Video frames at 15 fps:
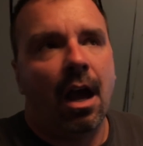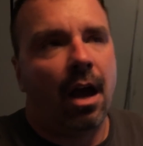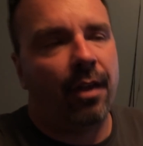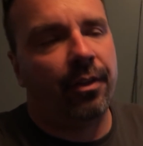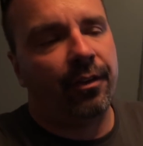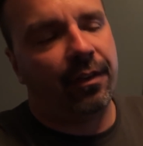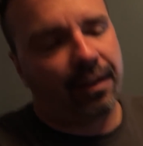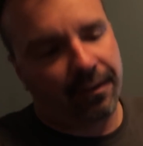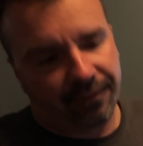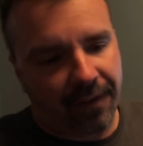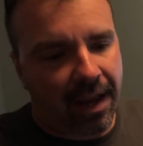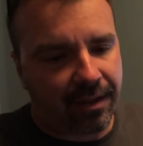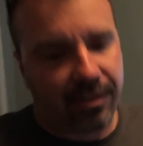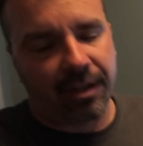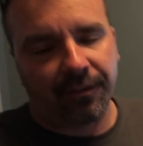other than
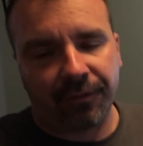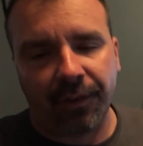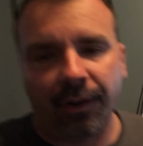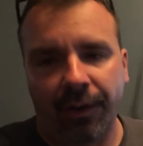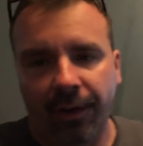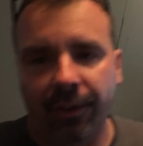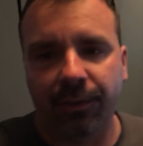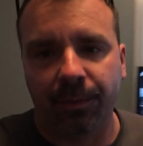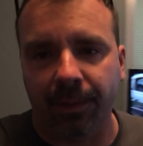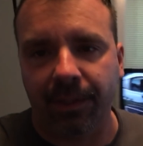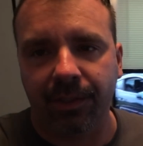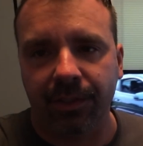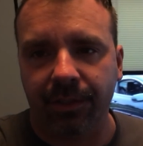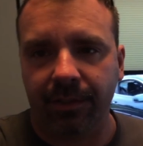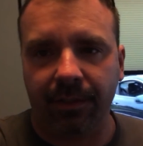Fast and Furious,
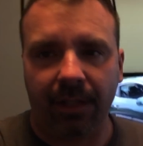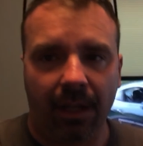which,